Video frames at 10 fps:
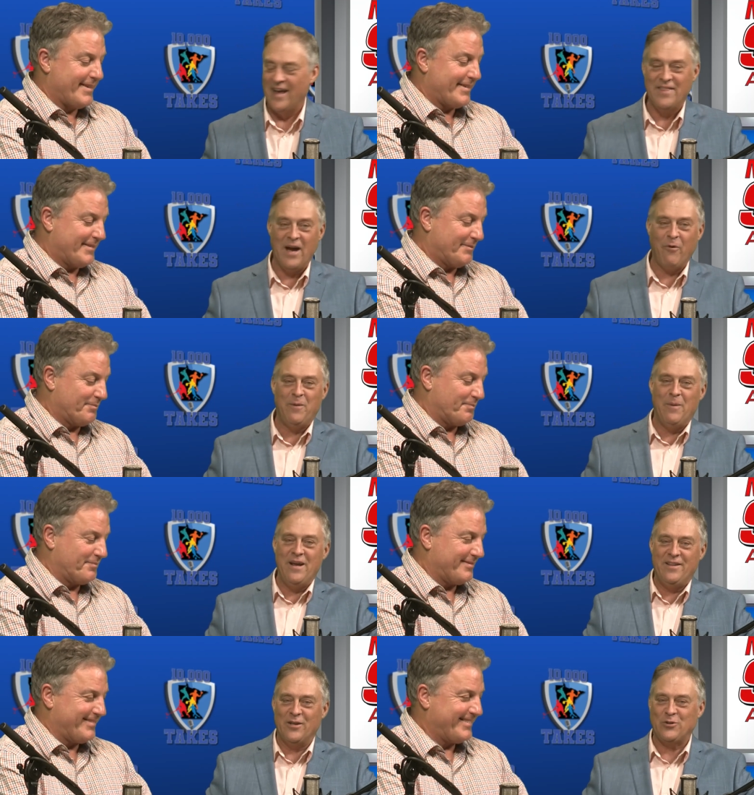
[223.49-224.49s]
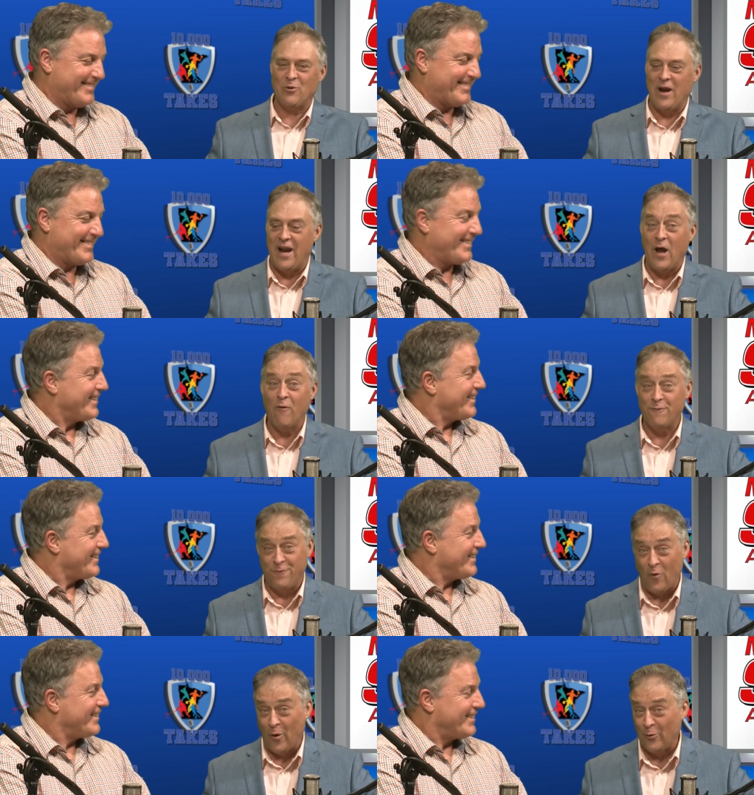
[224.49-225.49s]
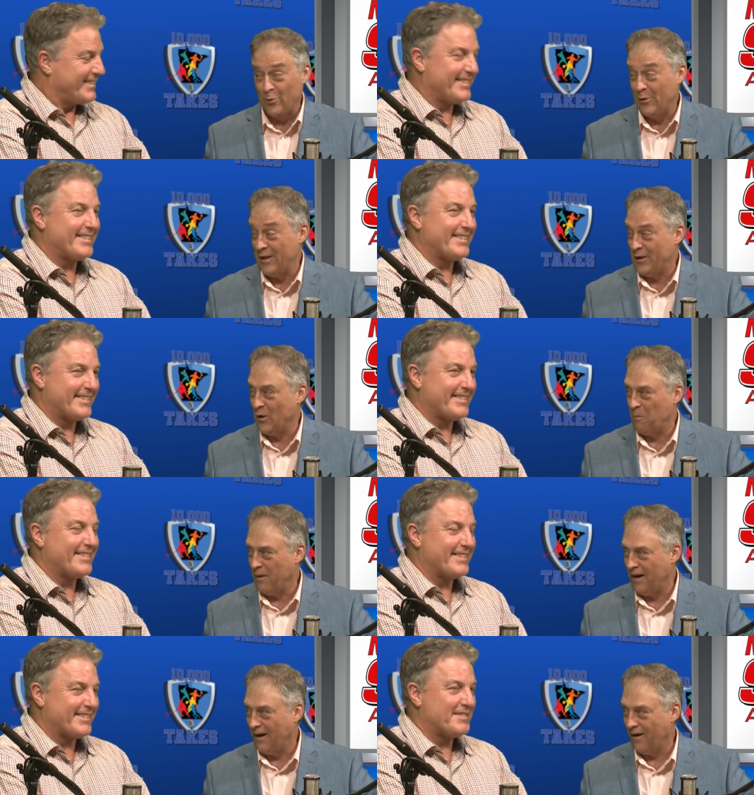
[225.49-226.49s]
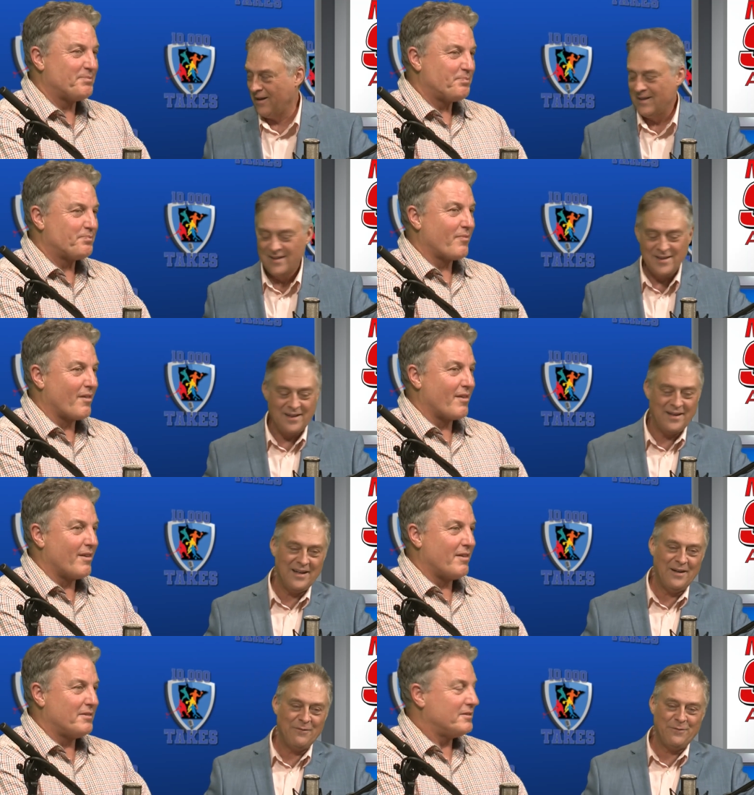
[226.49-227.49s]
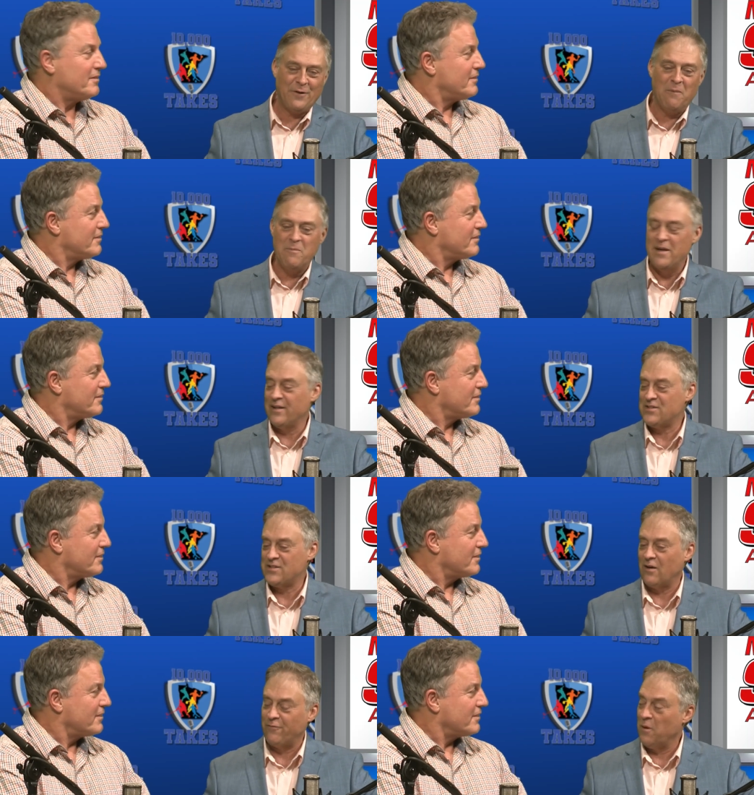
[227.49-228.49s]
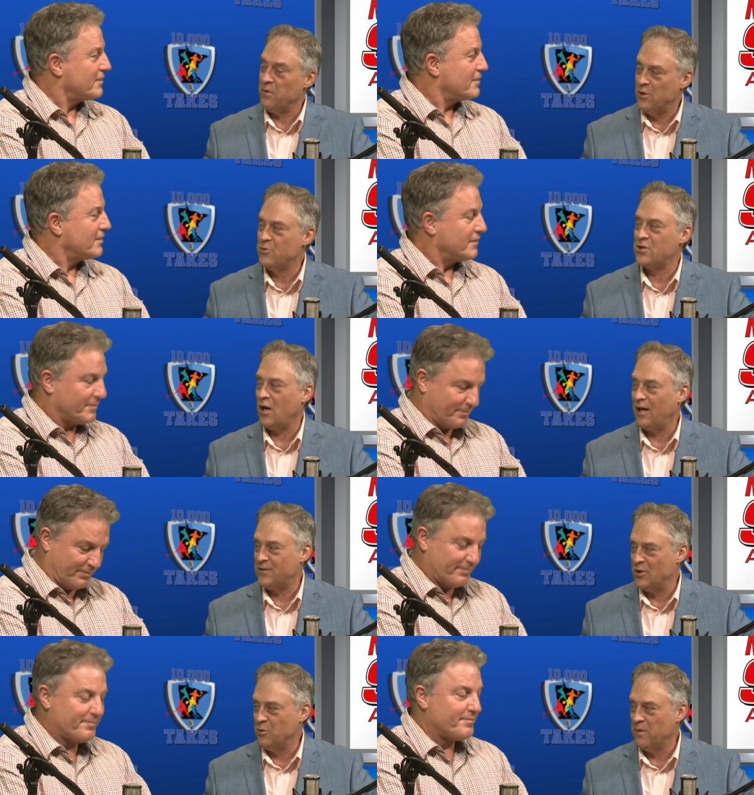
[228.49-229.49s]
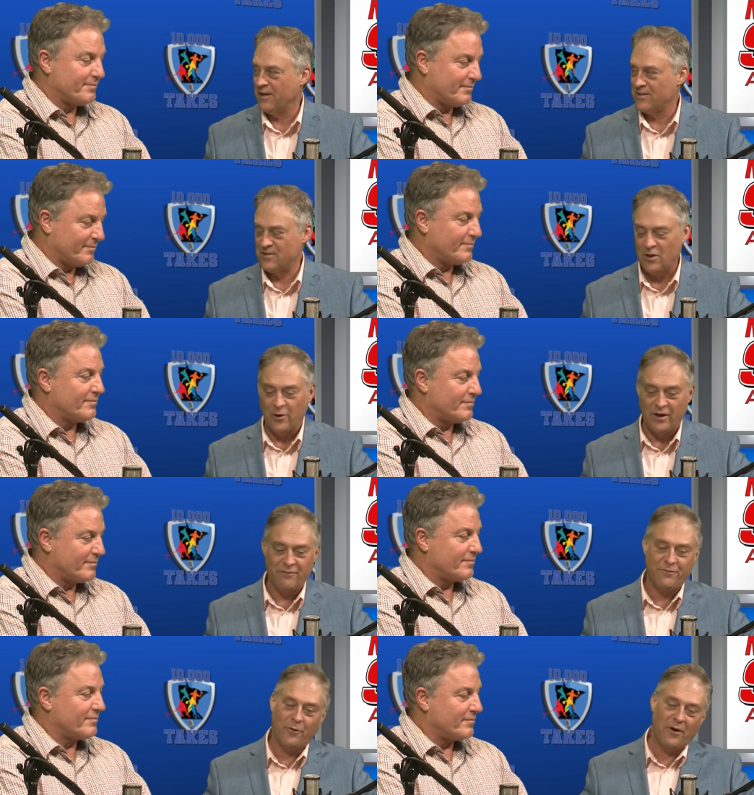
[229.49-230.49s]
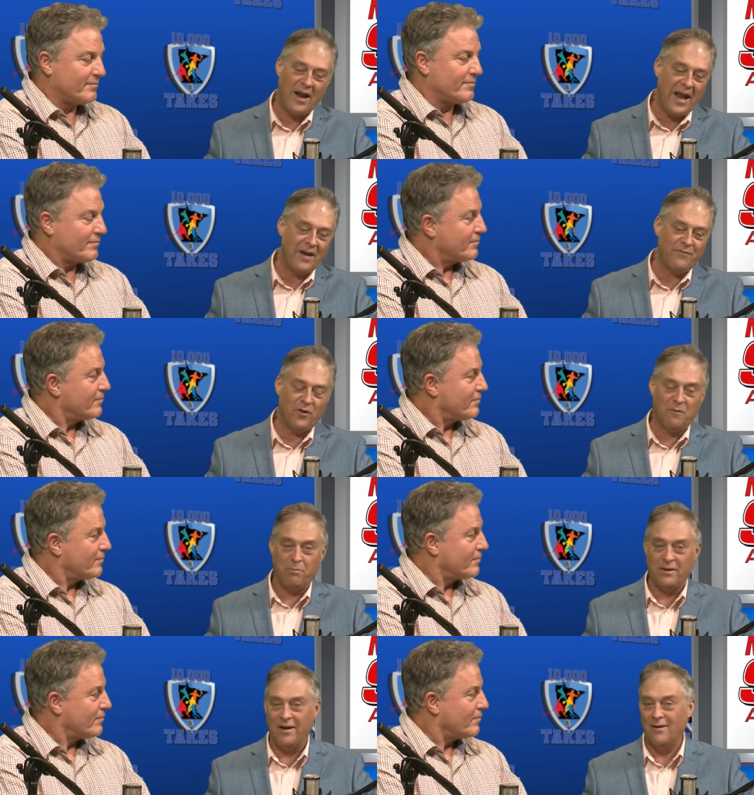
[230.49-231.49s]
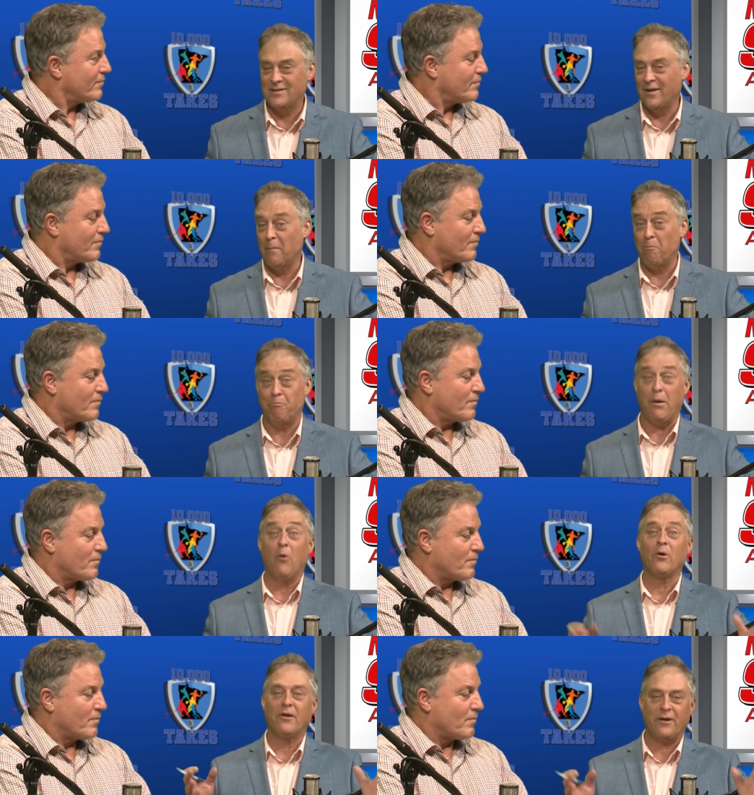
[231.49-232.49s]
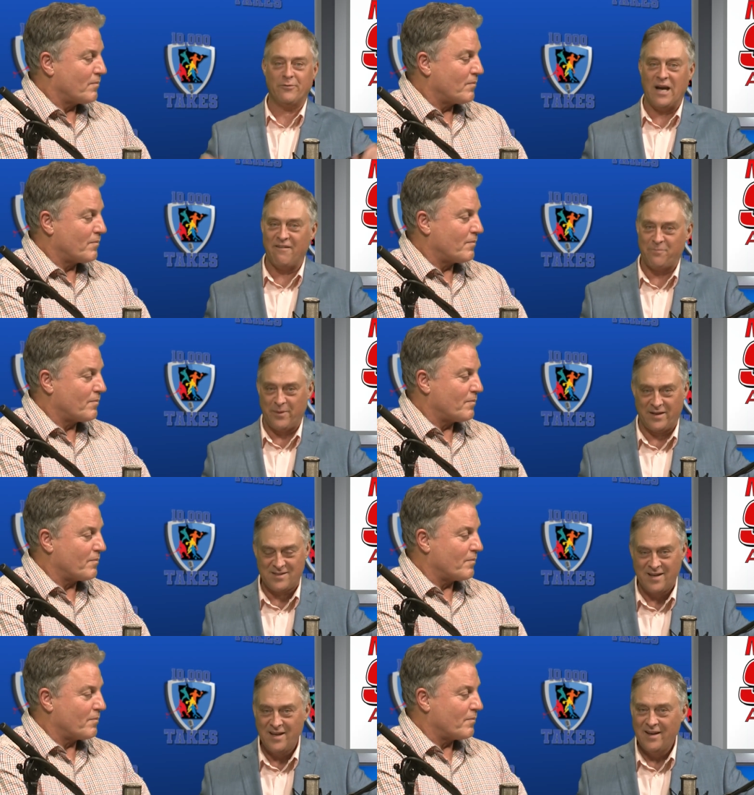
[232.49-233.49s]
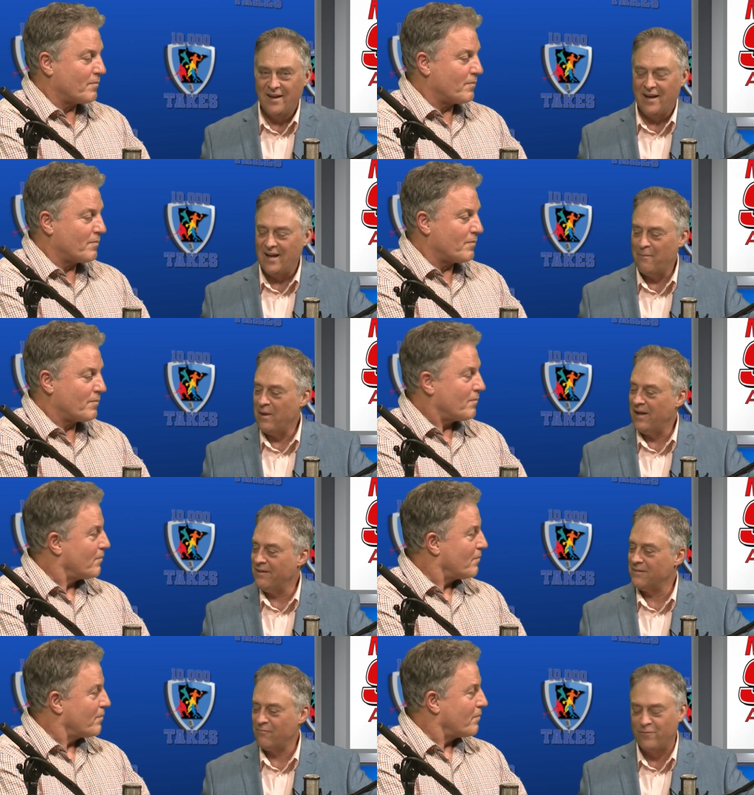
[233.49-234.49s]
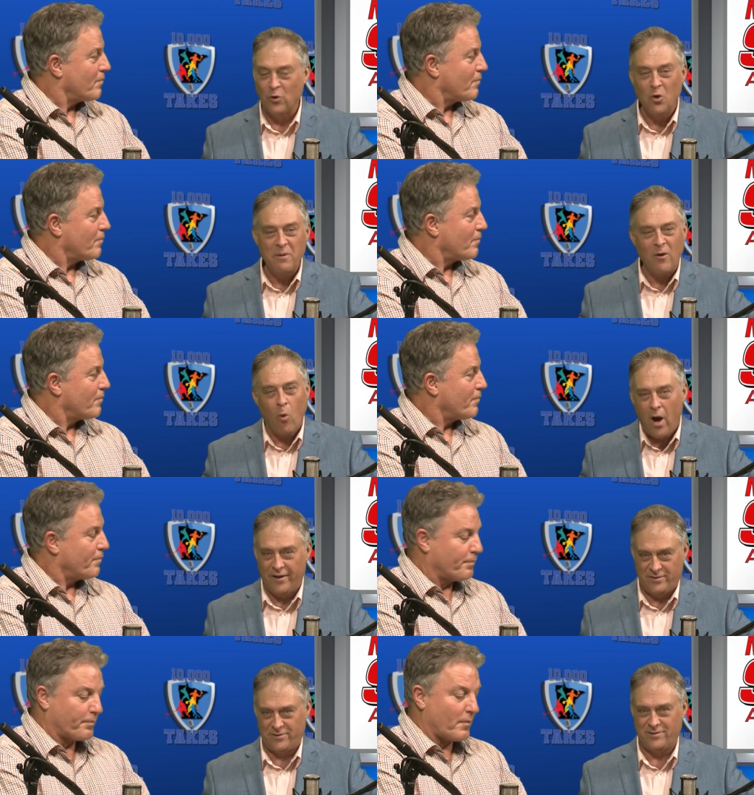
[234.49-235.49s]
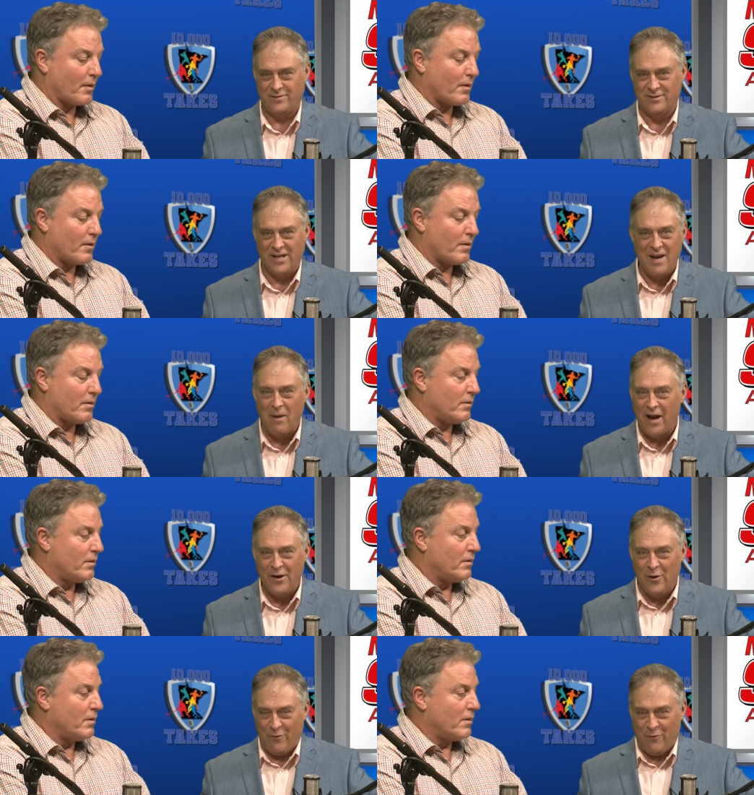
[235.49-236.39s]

Speaker 1: and that would be the trade for Rudy Gobert uh, from Minnesota, uh, from Utah to Minnesota. Minnesota for a handful of players and a boatload of draft picks. I mean, fool me once, shame on you.